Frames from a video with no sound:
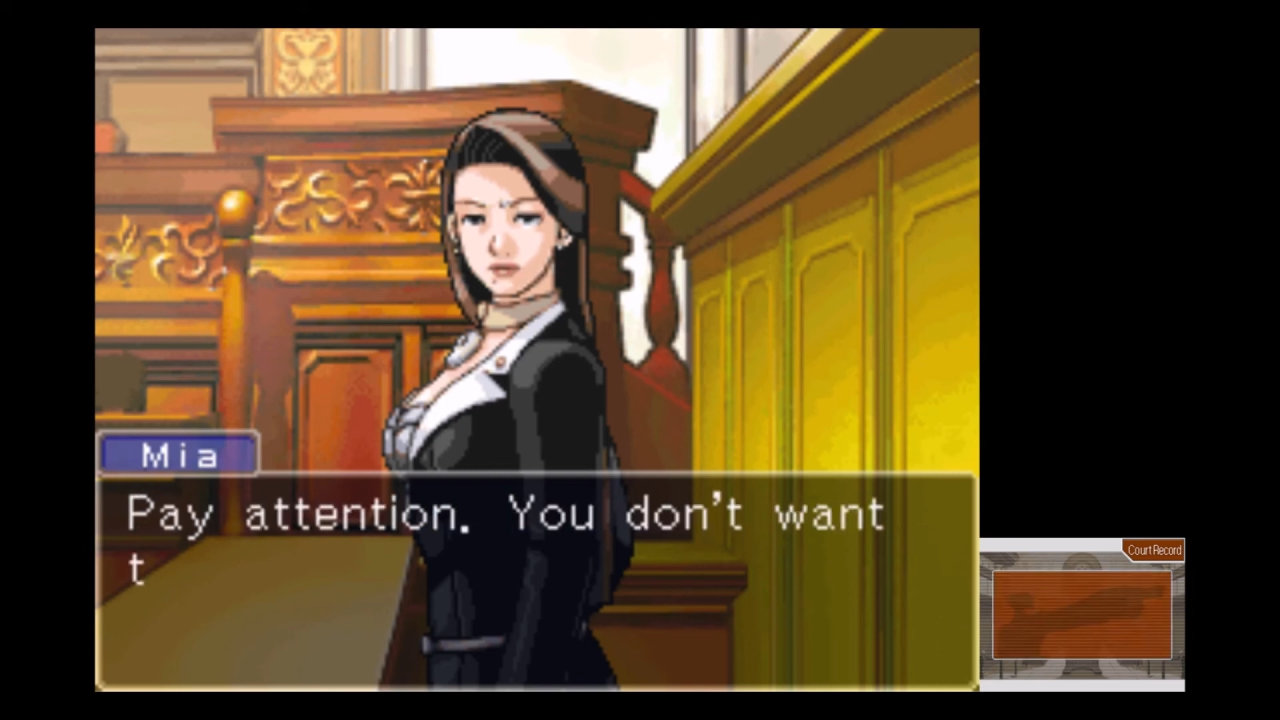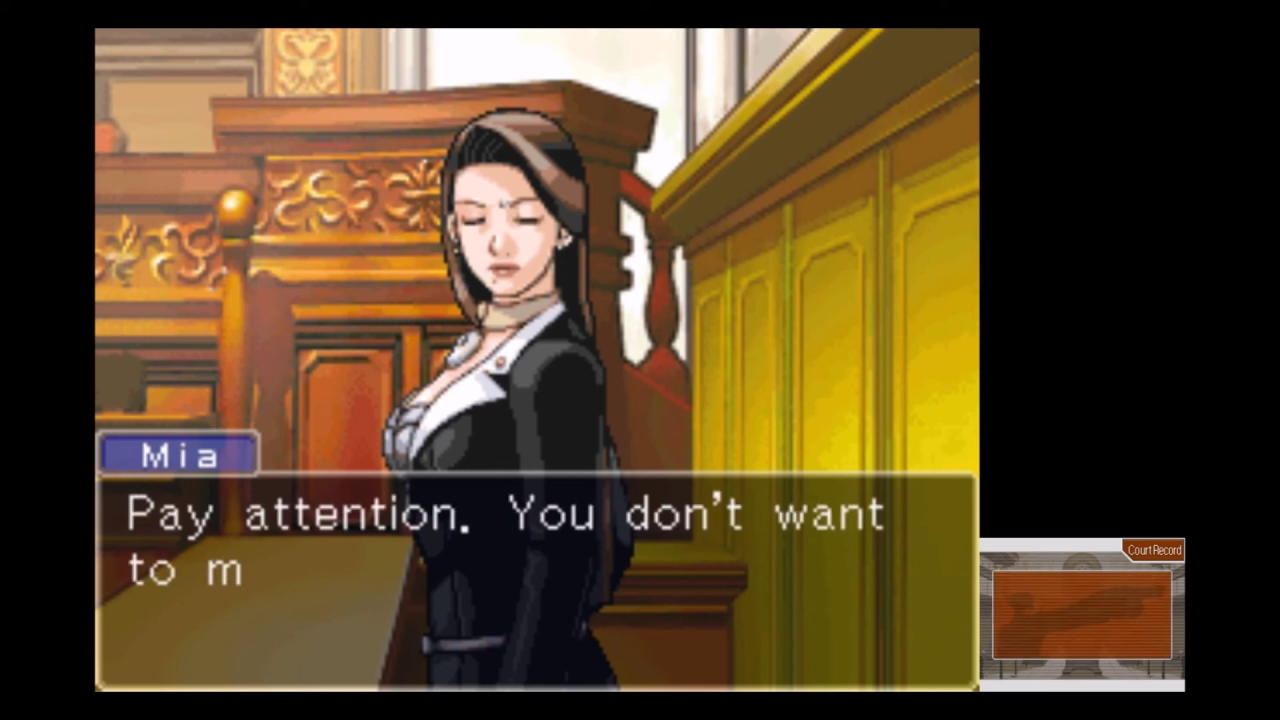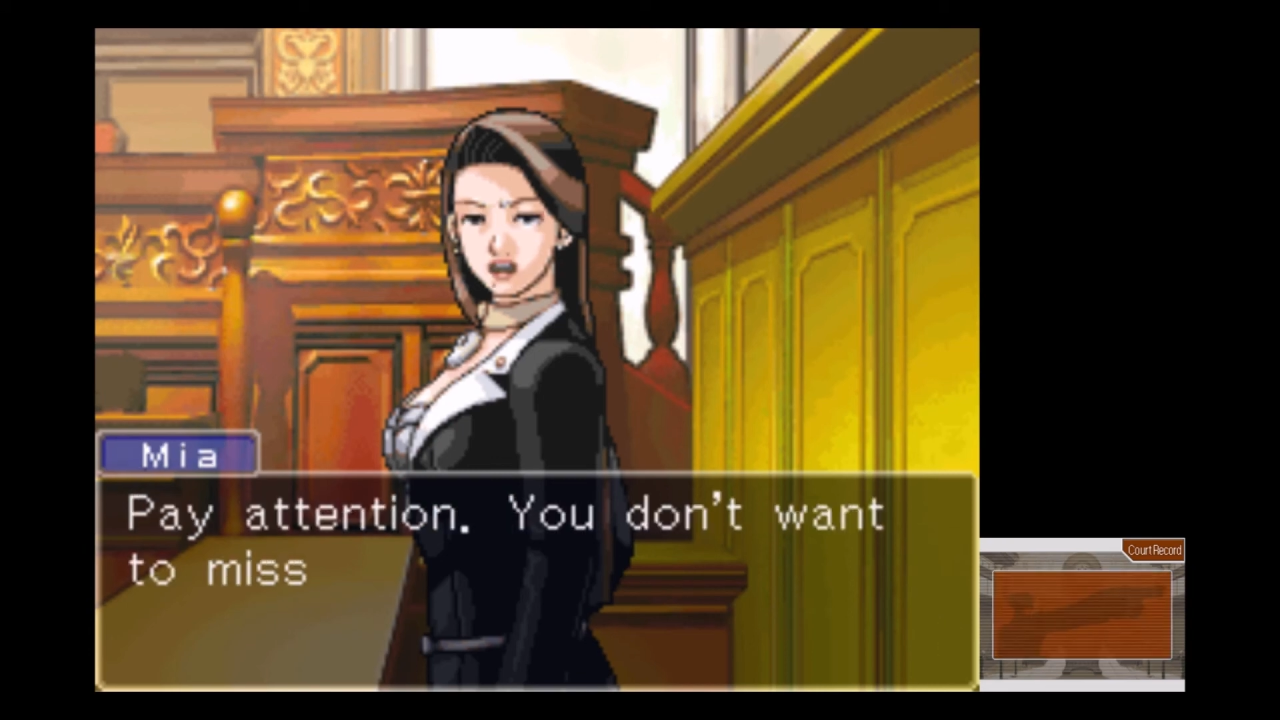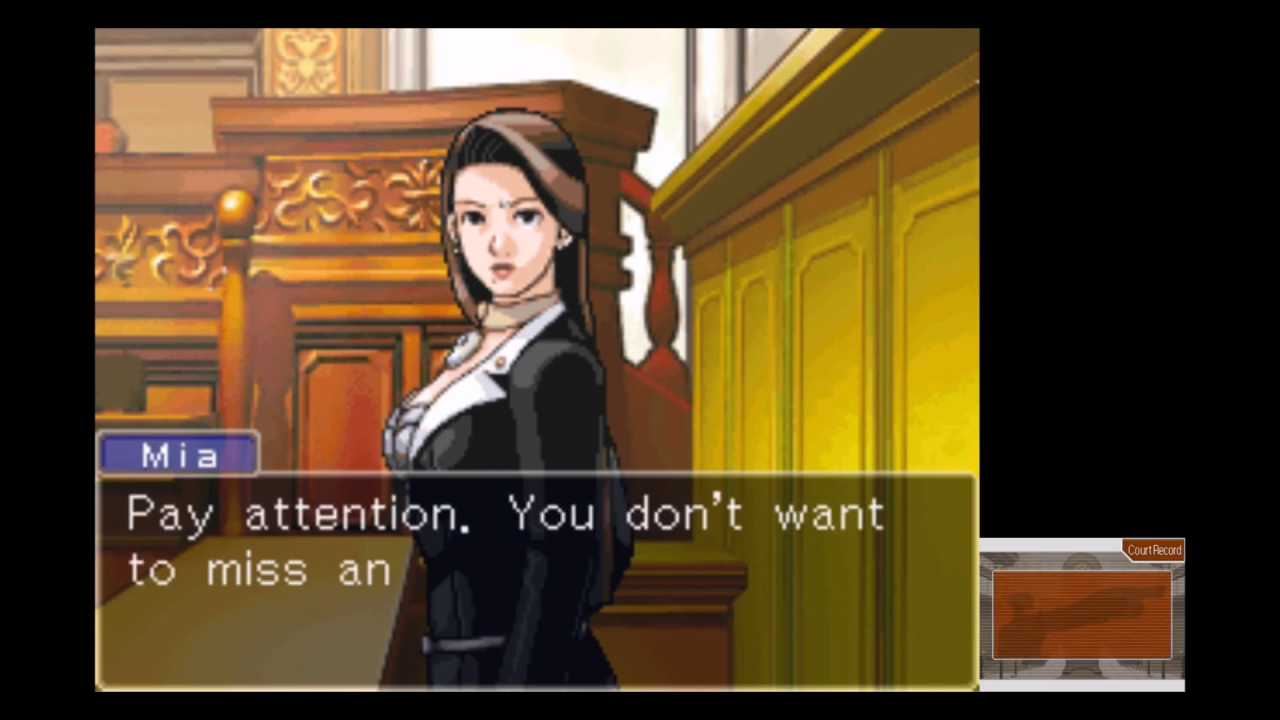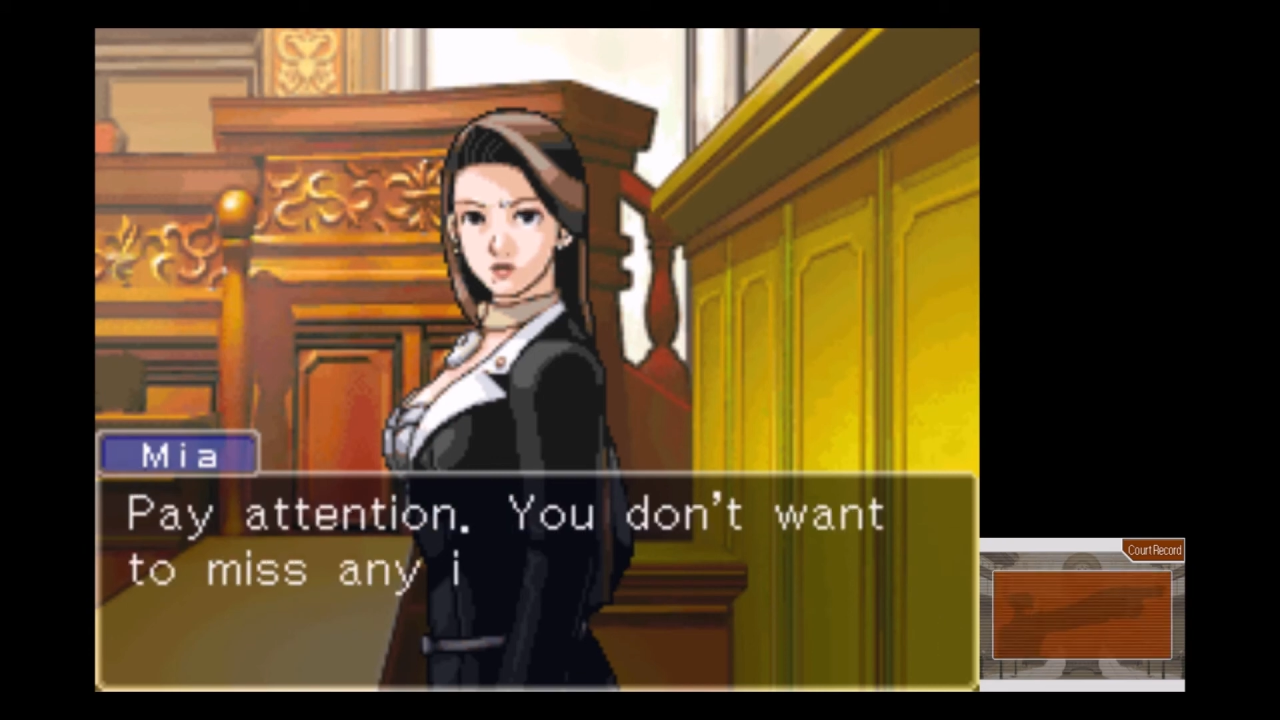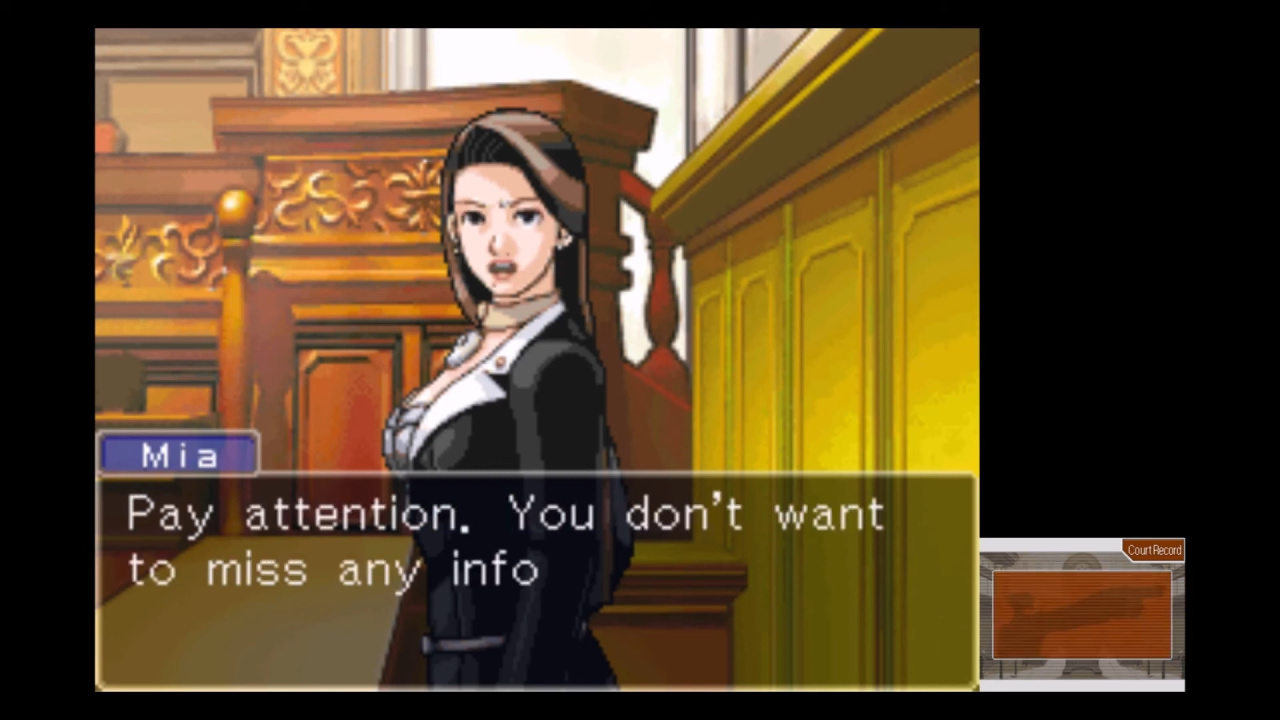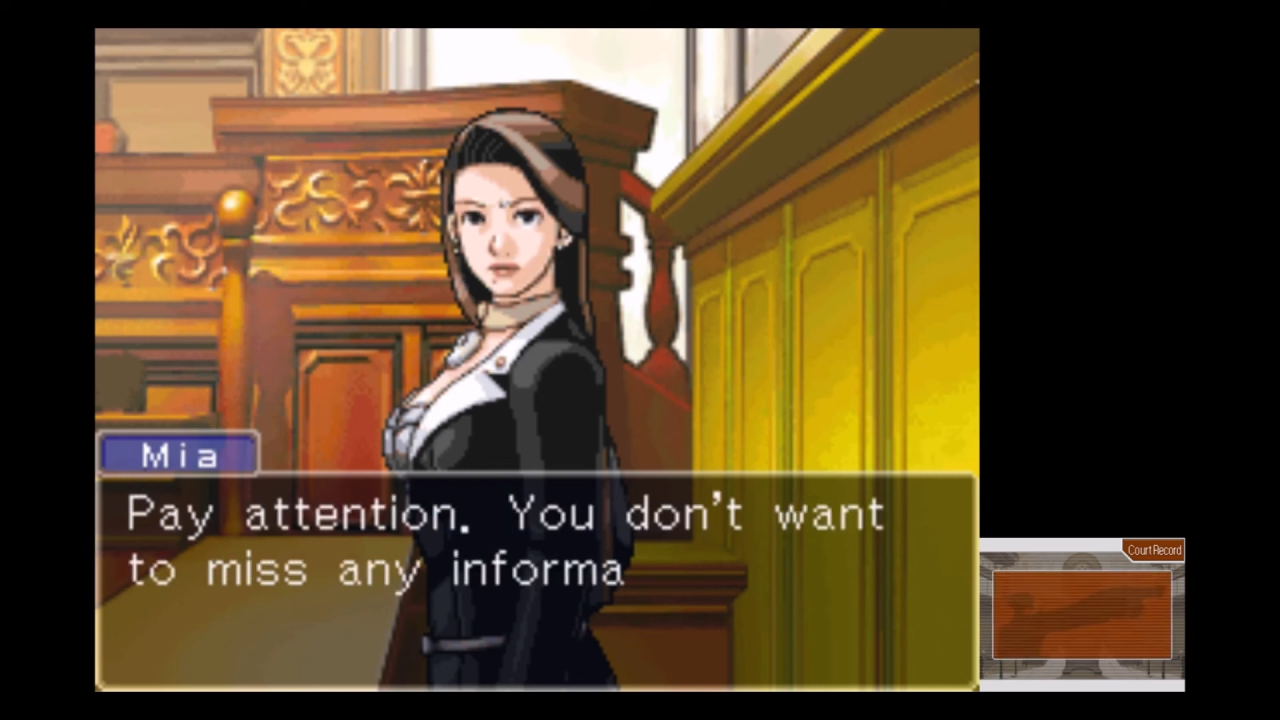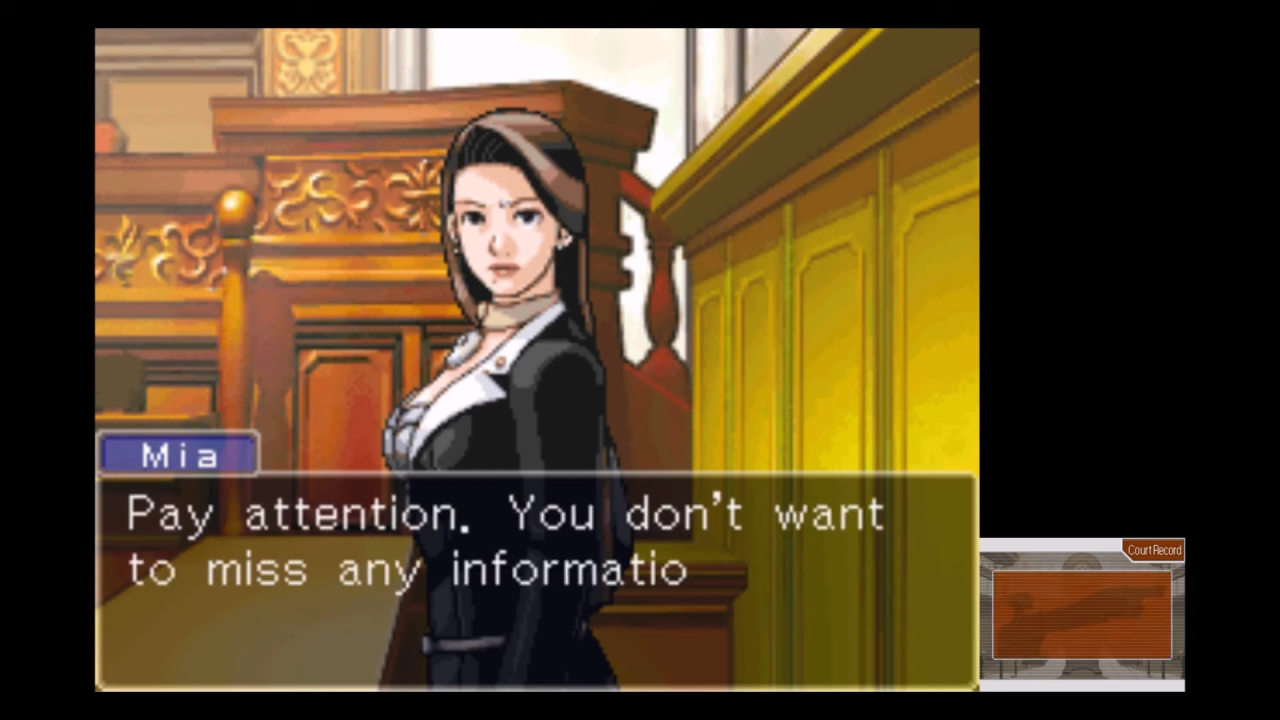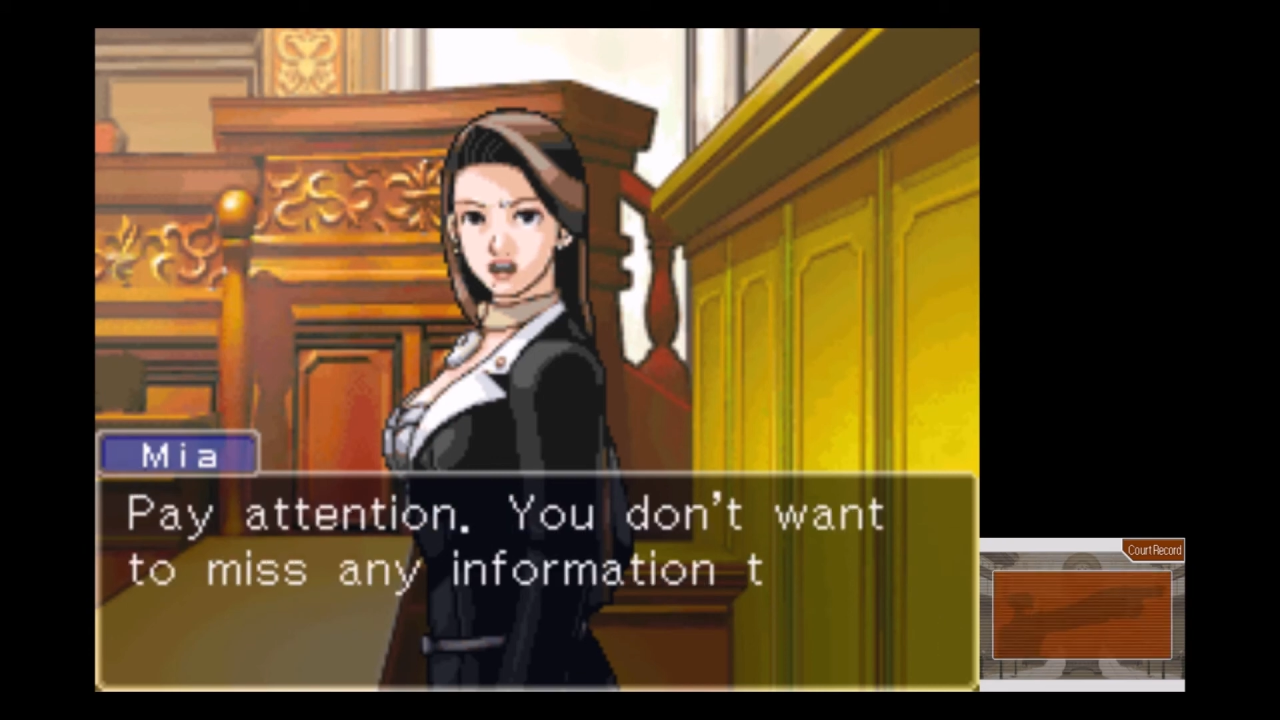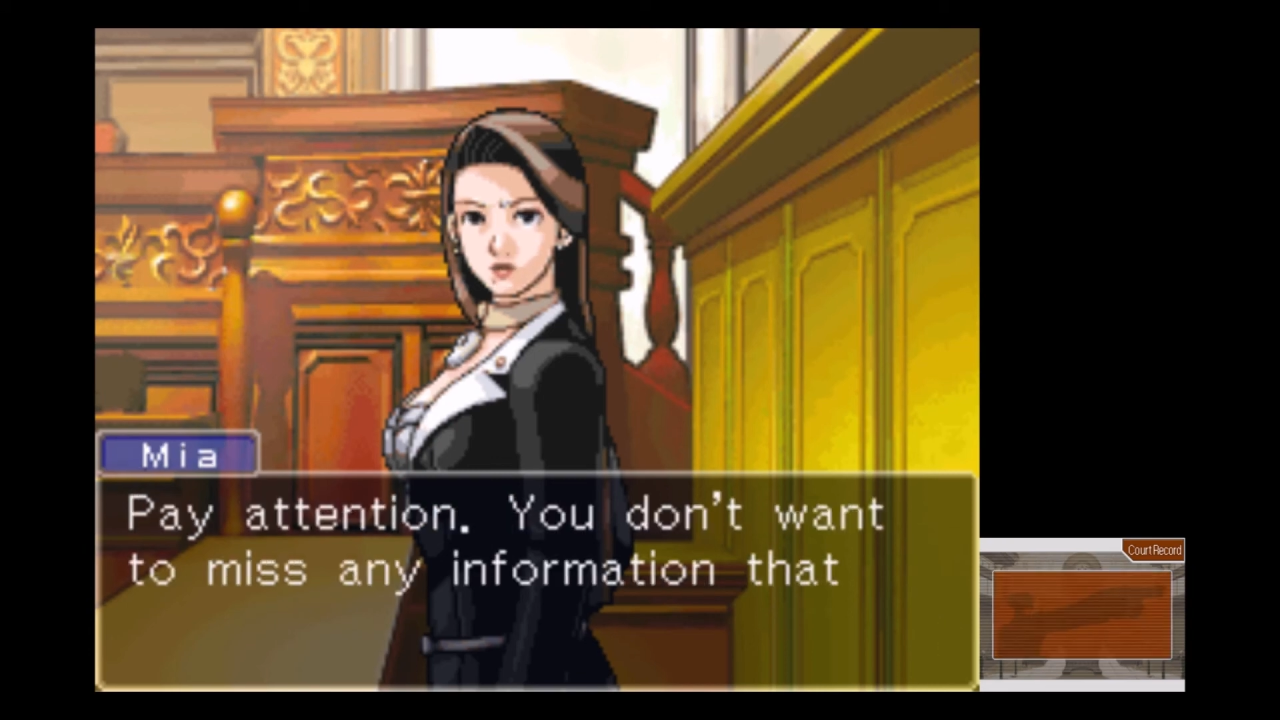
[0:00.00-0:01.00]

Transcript: attention.